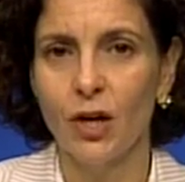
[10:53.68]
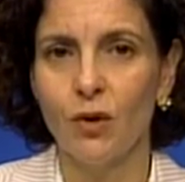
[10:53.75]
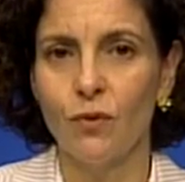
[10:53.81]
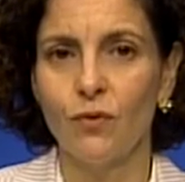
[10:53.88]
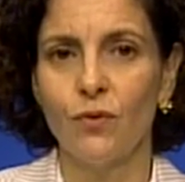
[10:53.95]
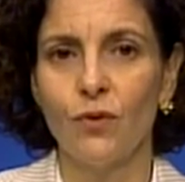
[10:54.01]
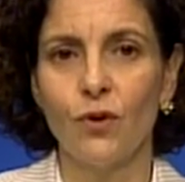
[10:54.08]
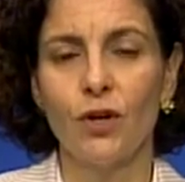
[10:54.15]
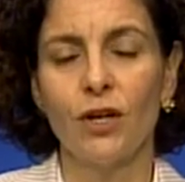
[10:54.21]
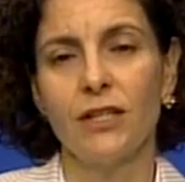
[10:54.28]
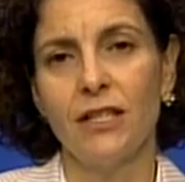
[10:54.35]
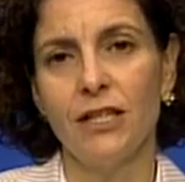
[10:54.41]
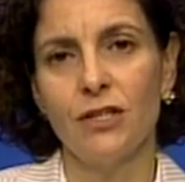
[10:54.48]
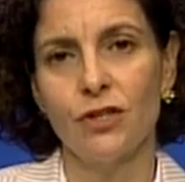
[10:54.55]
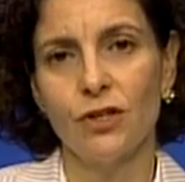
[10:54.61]
for
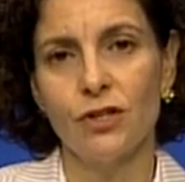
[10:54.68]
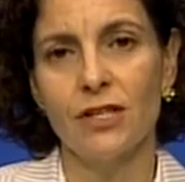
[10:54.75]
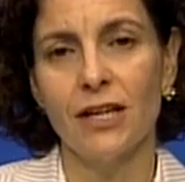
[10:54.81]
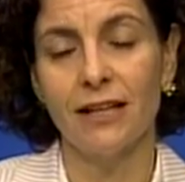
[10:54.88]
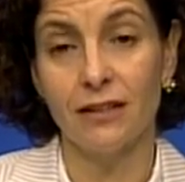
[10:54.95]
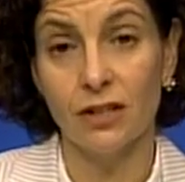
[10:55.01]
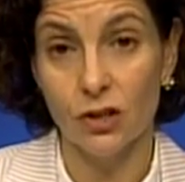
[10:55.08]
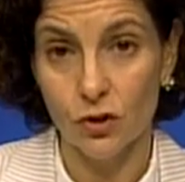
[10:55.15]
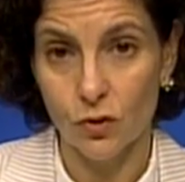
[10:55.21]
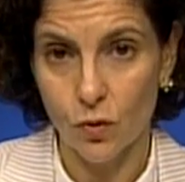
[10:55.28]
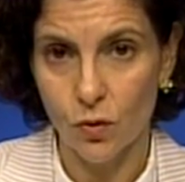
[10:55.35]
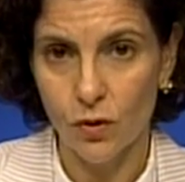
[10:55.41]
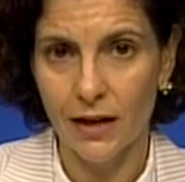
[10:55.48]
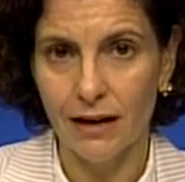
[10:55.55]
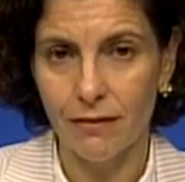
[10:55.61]
teachers at the
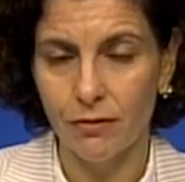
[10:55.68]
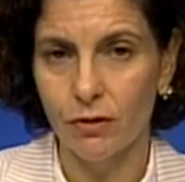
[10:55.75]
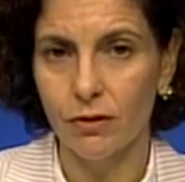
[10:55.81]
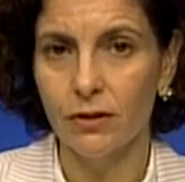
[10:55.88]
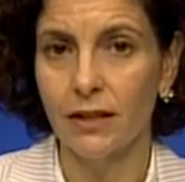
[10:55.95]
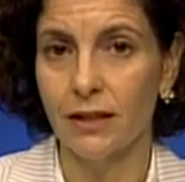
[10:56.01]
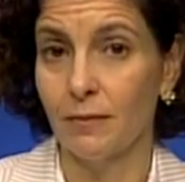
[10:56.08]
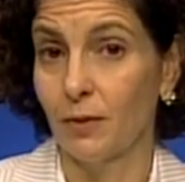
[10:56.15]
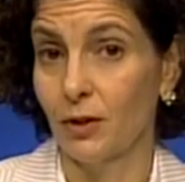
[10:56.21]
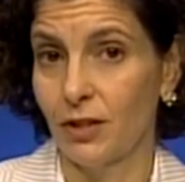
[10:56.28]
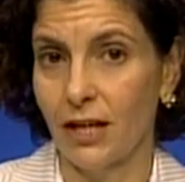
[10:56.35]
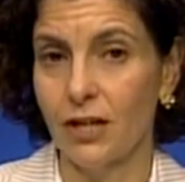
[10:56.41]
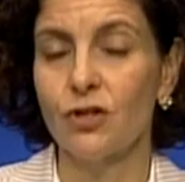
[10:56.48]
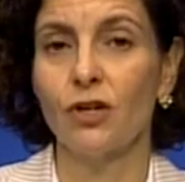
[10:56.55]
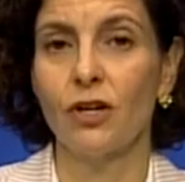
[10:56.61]
school level and
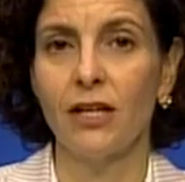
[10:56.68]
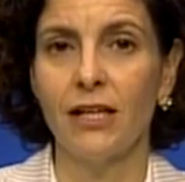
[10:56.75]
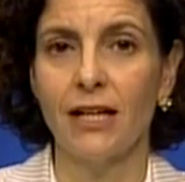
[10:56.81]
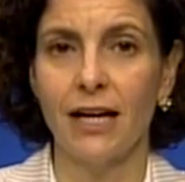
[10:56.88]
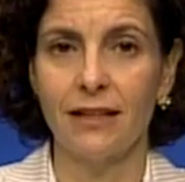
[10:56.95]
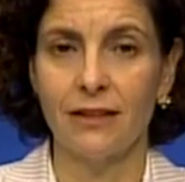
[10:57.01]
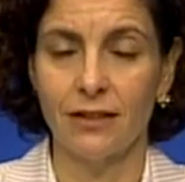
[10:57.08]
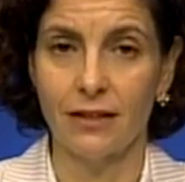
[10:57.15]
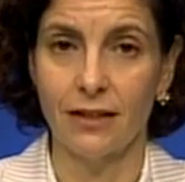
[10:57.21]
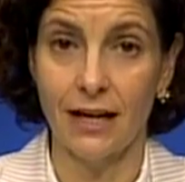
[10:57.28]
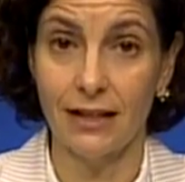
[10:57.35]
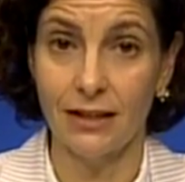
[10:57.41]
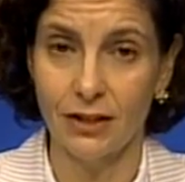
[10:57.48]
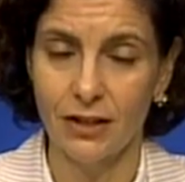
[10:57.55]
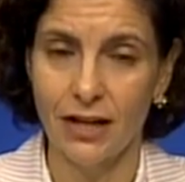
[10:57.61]
potentially at
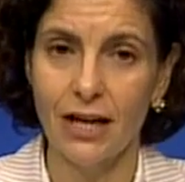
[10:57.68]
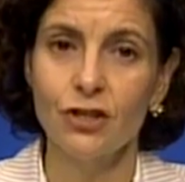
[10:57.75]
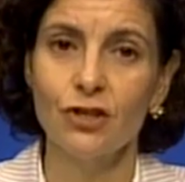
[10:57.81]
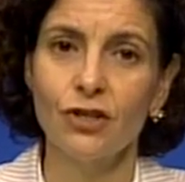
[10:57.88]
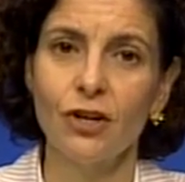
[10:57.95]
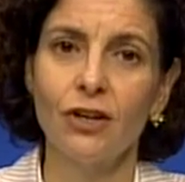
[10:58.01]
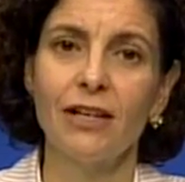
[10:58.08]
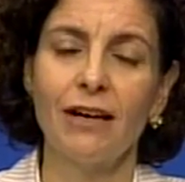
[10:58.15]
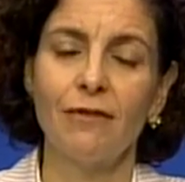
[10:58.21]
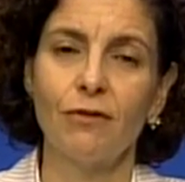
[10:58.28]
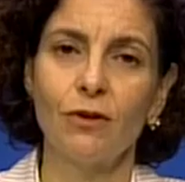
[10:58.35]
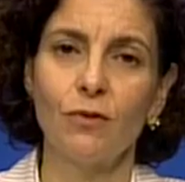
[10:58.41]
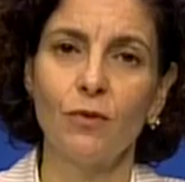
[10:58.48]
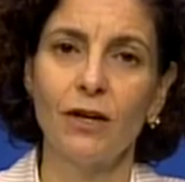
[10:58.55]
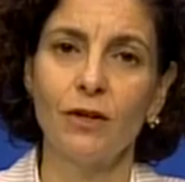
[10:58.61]
the national
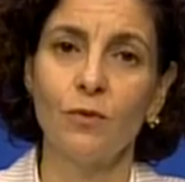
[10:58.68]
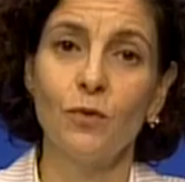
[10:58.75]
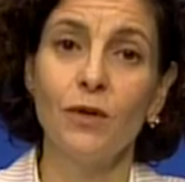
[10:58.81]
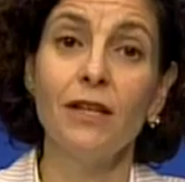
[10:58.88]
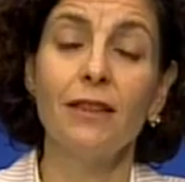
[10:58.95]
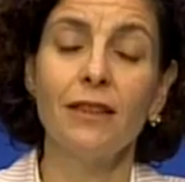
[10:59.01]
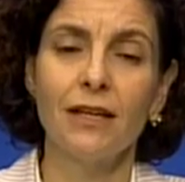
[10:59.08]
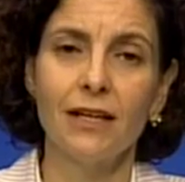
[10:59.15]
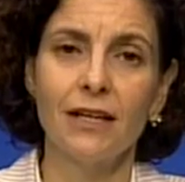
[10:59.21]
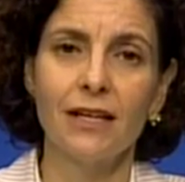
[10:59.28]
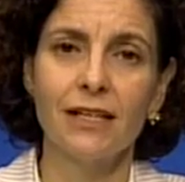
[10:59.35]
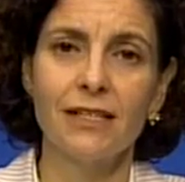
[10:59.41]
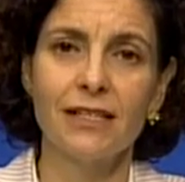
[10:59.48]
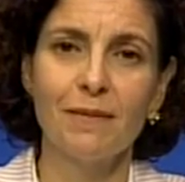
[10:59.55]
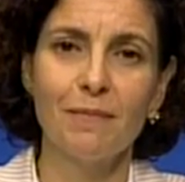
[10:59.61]
level. What we think
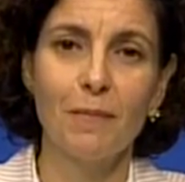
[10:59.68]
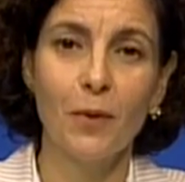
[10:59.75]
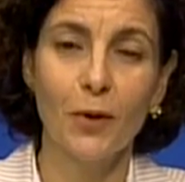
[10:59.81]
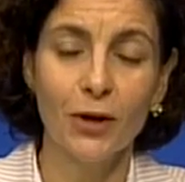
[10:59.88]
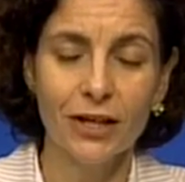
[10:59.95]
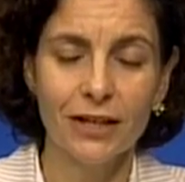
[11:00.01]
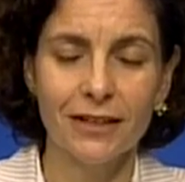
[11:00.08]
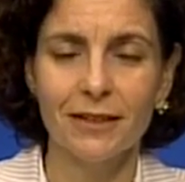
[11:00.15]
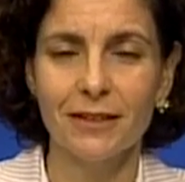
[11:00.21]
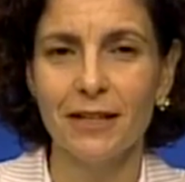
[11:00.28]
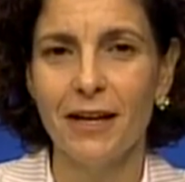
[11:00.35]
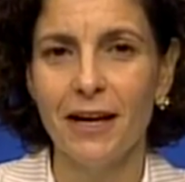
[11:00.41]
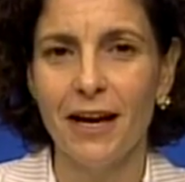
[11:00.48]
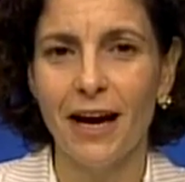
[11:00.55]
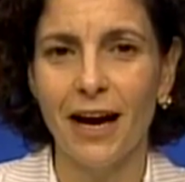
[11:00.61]
it's important,
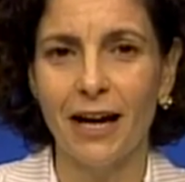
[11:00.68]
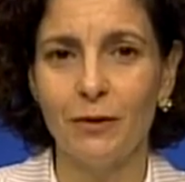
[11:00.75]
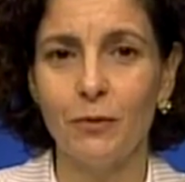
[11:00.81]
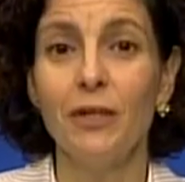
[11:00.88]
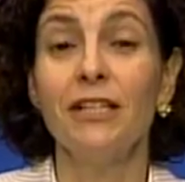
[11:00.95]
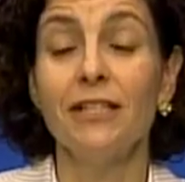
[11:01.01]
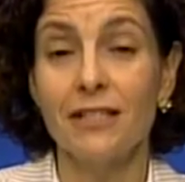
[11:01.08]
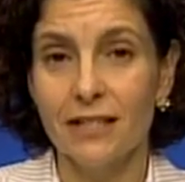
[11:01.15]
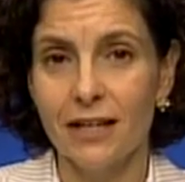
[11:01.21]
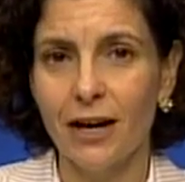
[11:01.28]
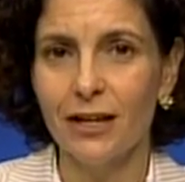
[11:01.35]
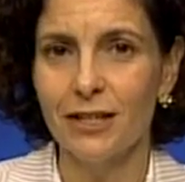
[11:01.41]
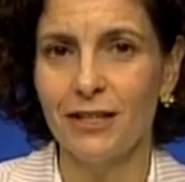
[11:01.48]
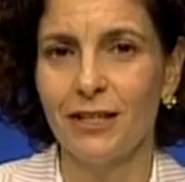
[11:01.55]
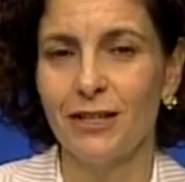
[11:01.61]
and we
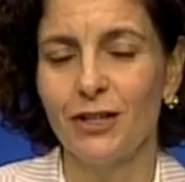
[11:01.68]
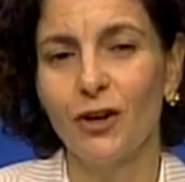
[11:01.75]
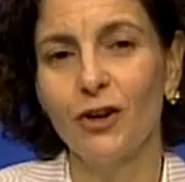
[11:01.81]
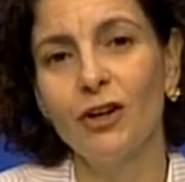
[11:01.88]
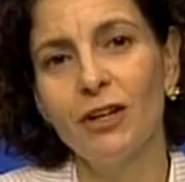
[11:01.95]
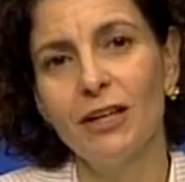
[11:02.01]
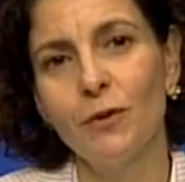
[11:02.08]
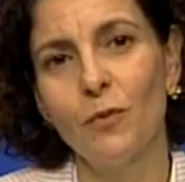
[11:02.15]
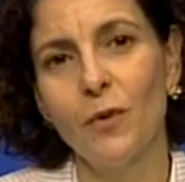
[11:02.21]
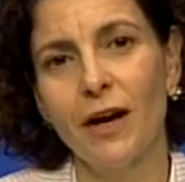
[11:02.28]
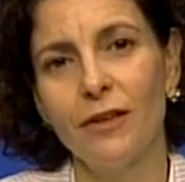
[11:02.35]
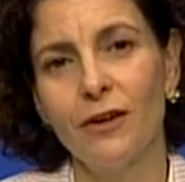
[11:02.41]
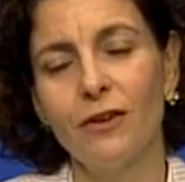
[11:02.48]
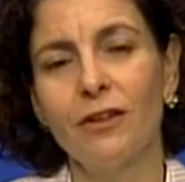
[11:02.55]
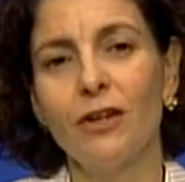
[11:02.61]
discussed internally
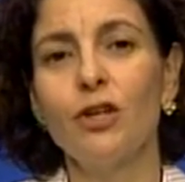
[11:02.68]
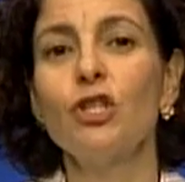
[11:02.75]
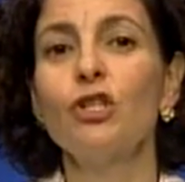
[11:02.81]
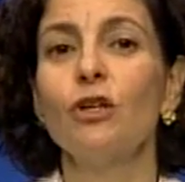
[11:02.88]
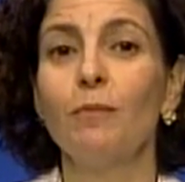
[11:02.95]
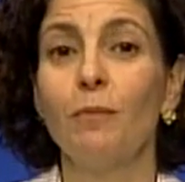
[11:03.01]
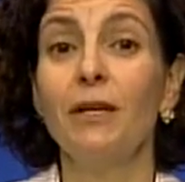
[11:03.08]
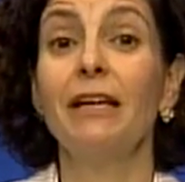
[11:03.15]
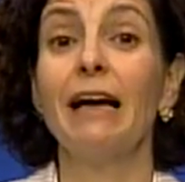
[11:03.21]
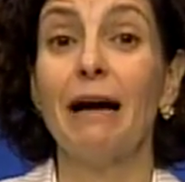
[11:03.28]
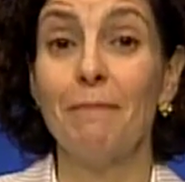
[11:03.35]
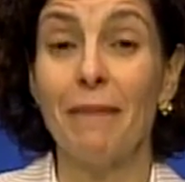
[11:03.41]
whether there should be a